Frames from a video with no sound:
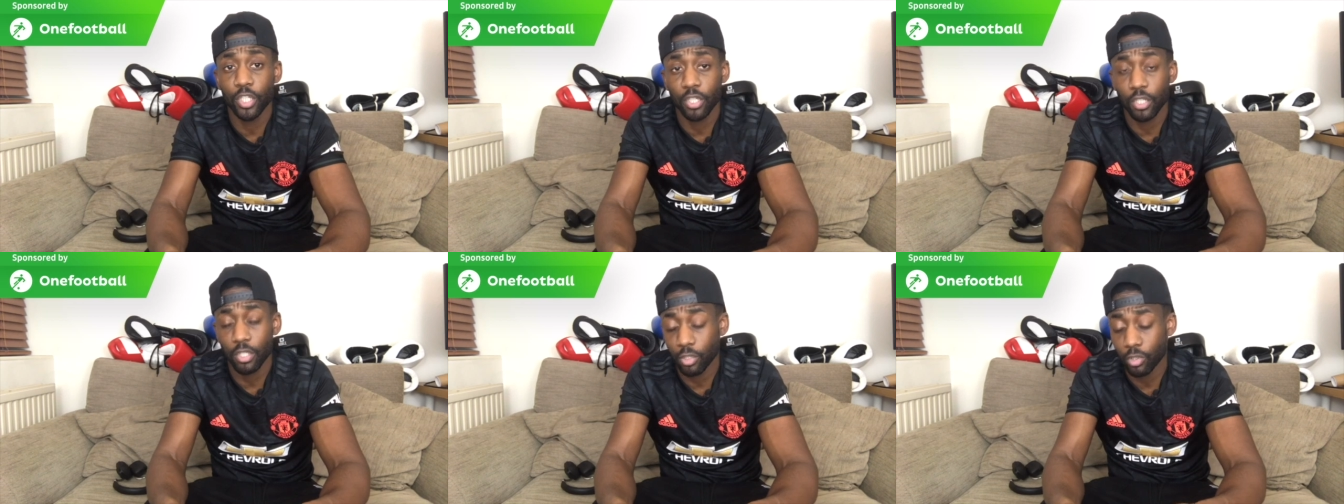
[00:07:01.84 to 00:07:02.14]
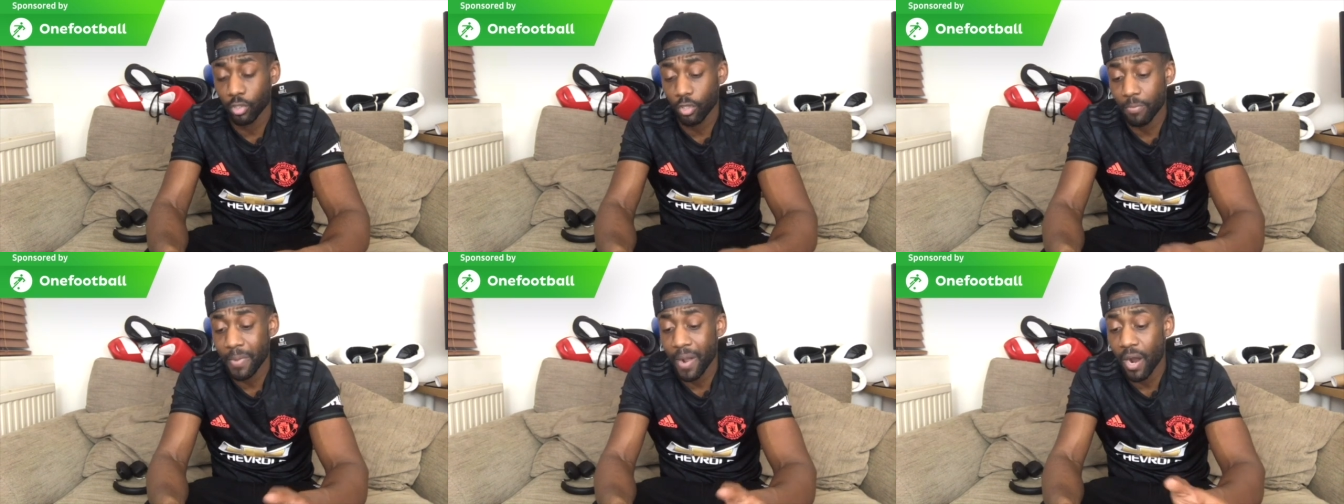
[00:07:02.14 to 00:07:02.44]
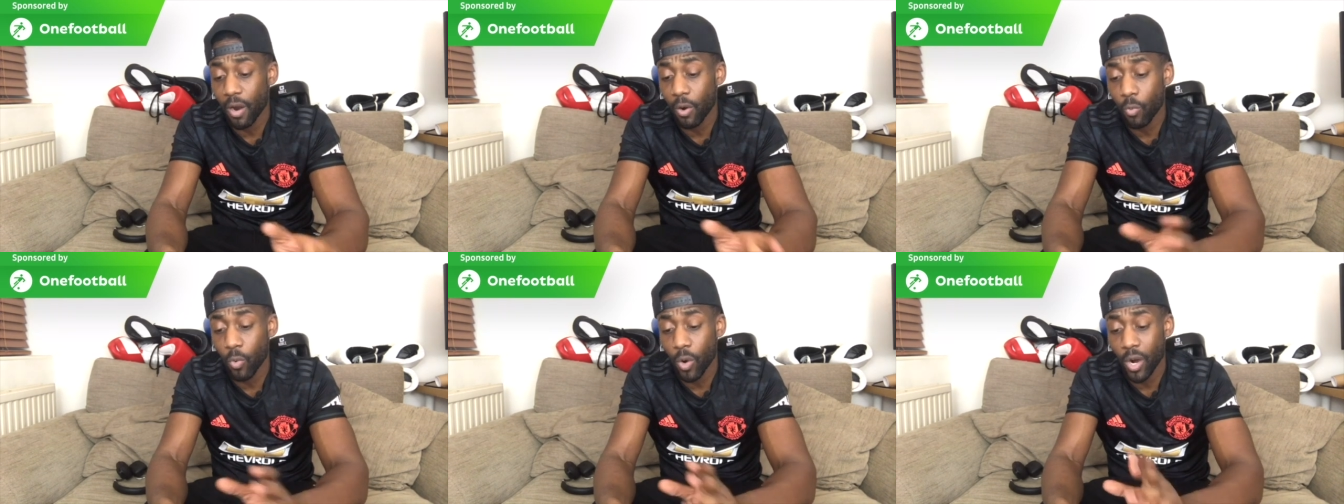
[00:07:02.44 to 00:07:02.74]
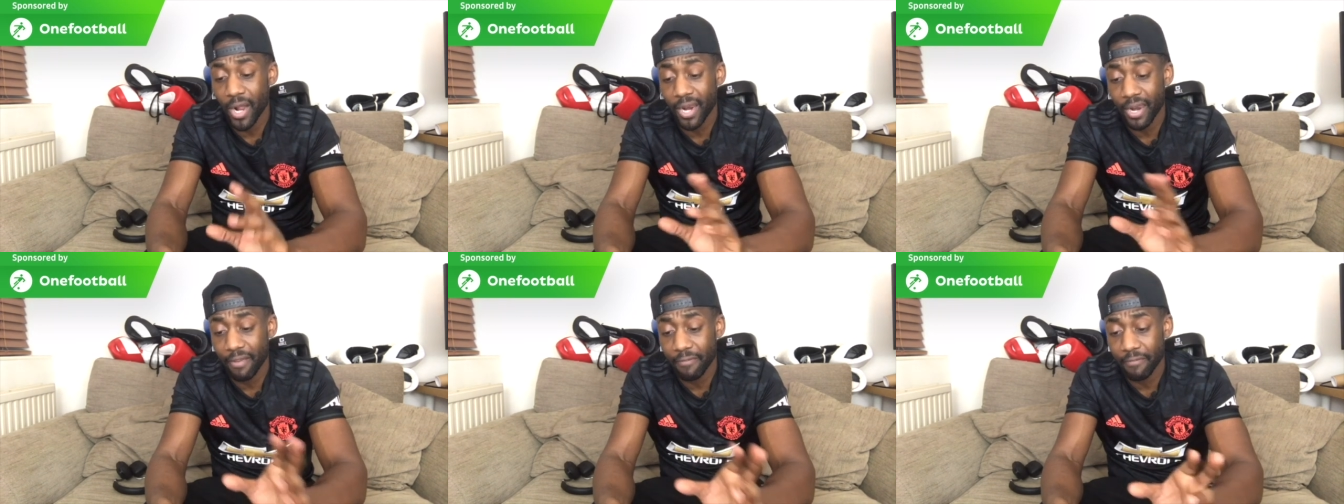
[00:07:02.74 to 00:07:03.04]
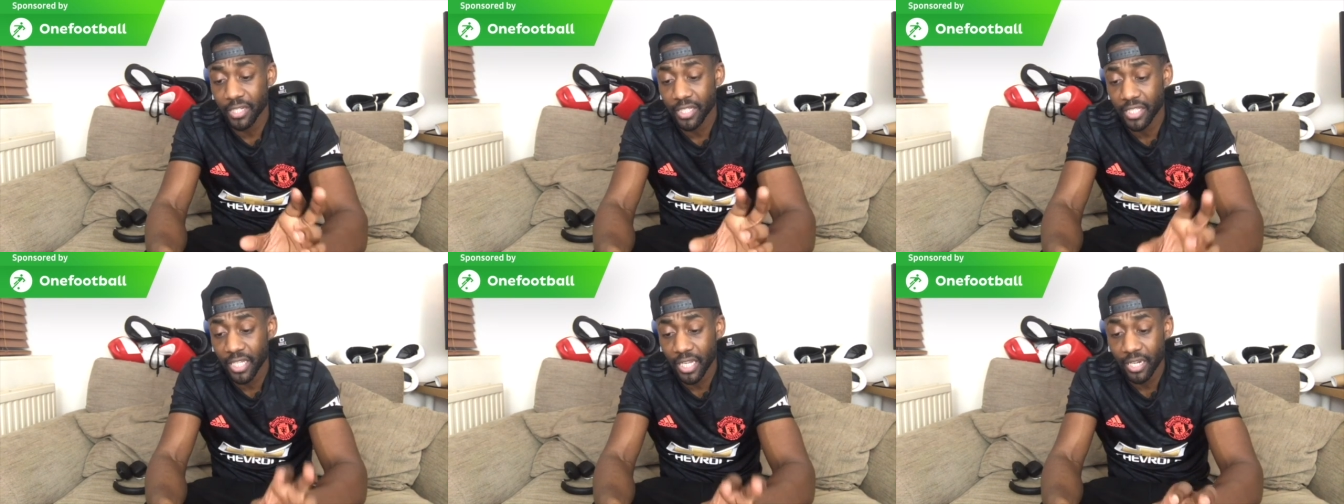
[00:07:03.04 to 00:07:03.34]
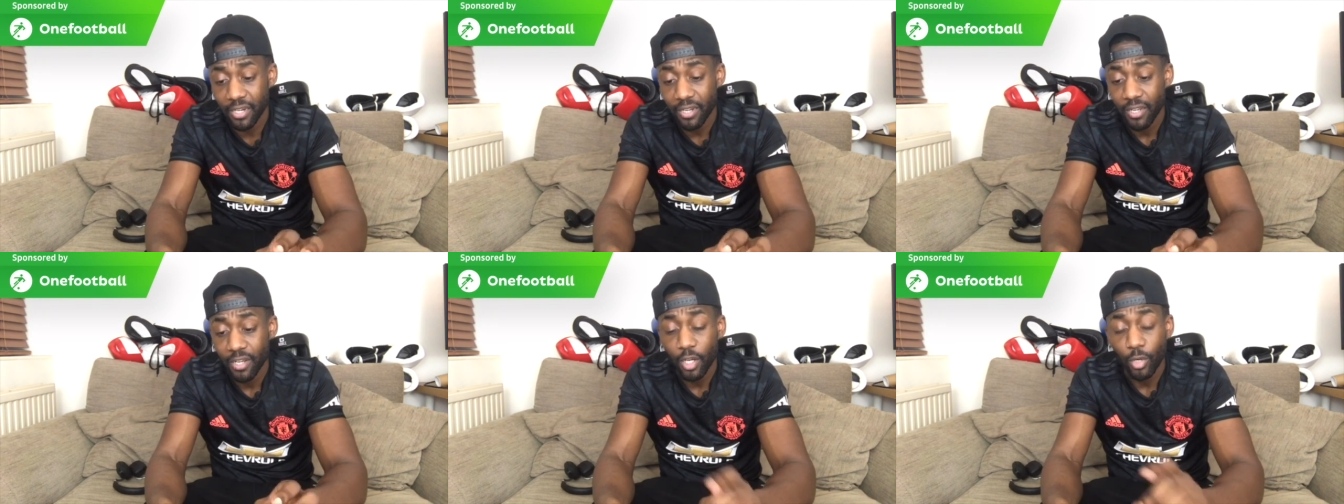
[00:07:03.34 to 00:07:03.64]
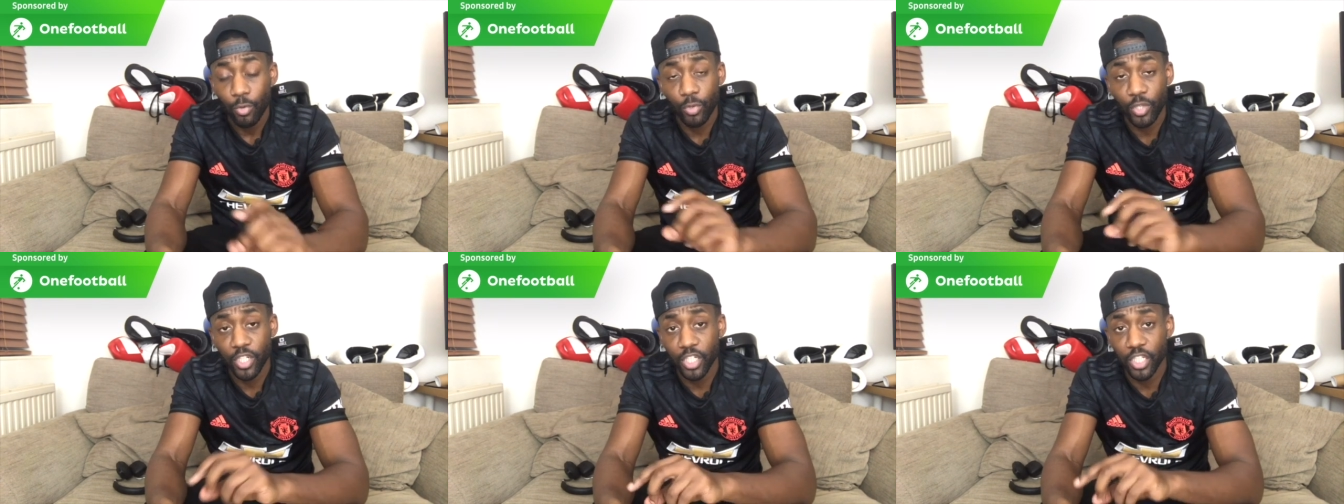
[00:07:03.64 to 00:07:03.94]
Because no matter what 11's in,
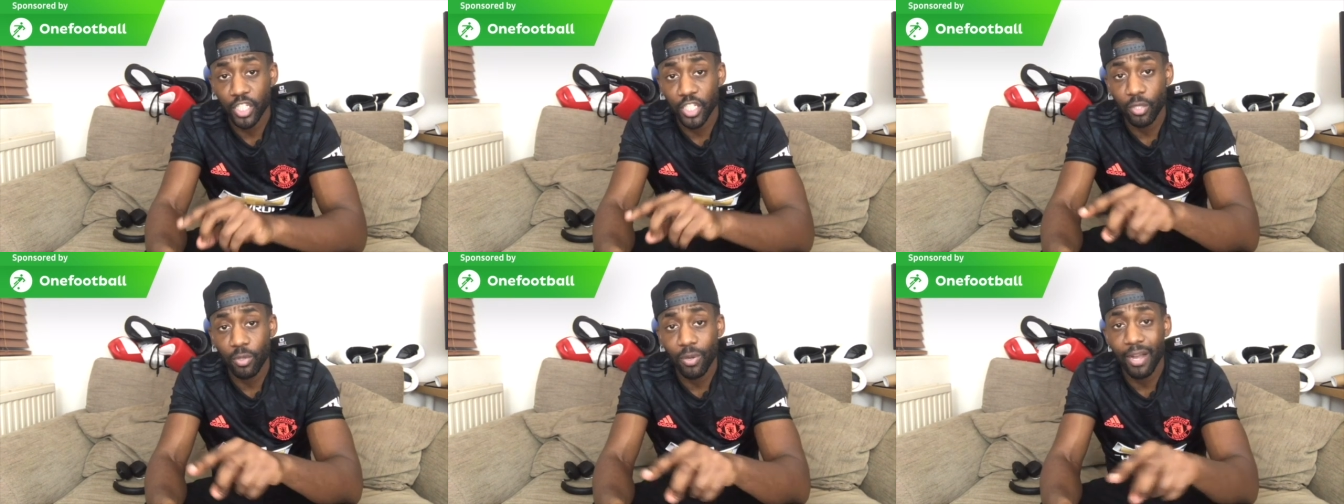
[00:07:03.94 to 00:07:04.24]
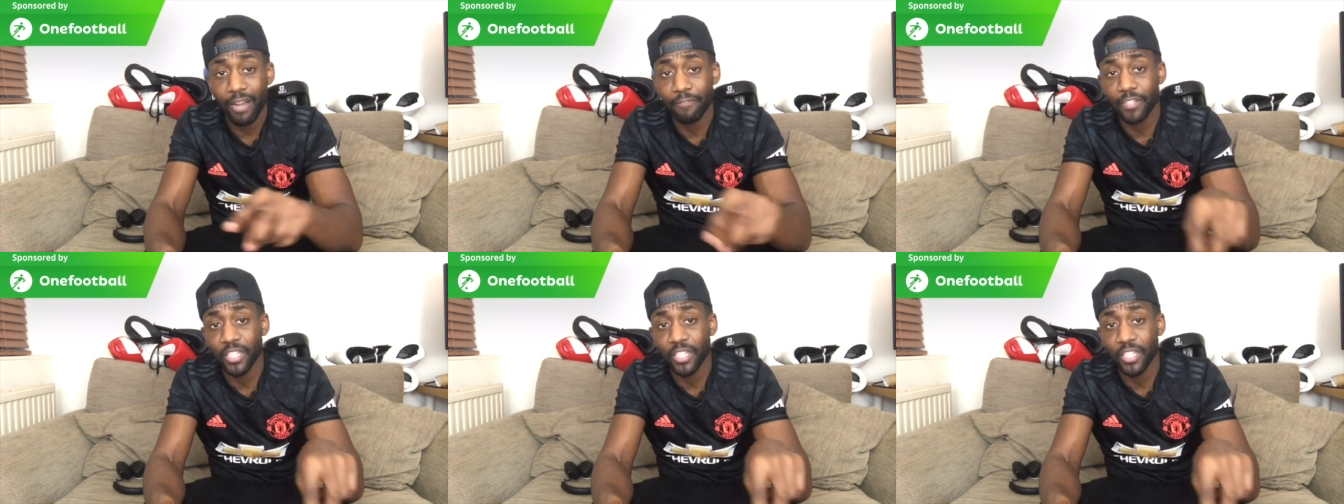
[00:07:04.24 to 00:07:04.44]
we should still have